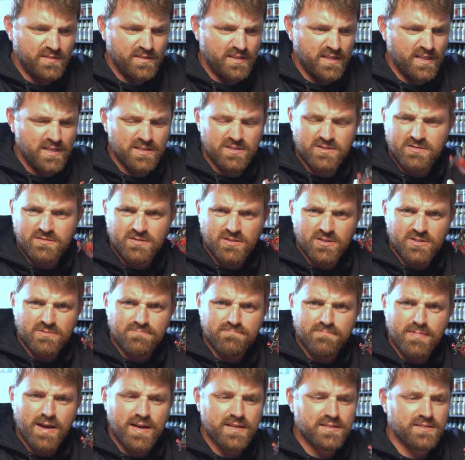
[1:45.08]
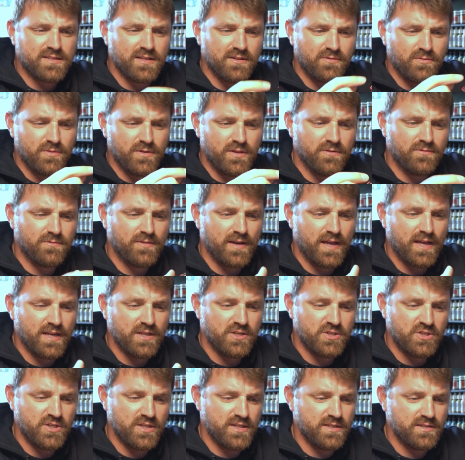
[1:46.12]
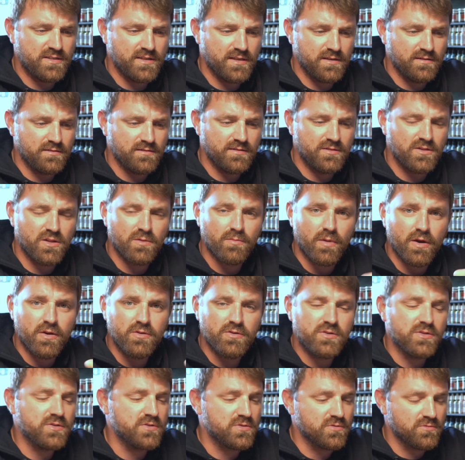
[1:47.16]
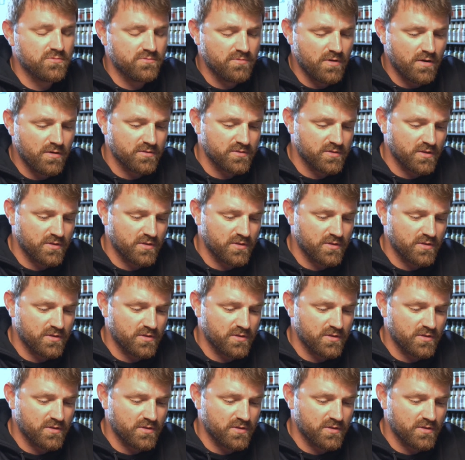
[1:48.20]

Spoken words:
just massive with the flanges and the motor's all wrong.